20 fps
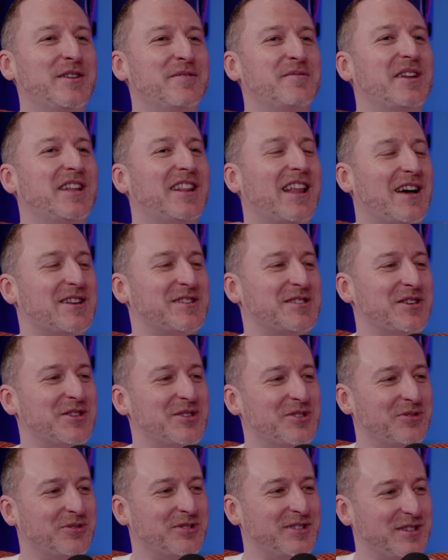the wee lassie
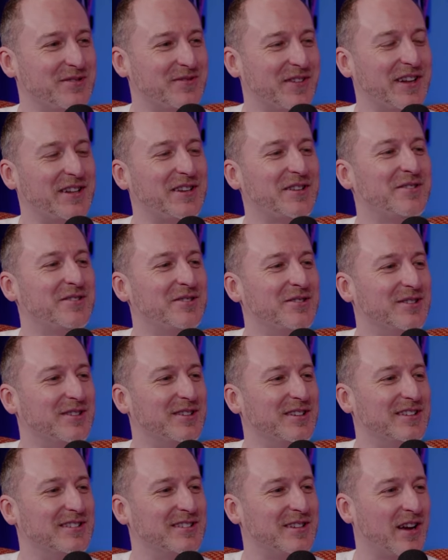showed the video
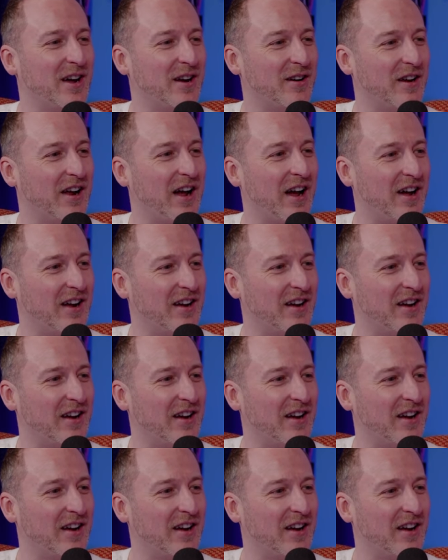to her,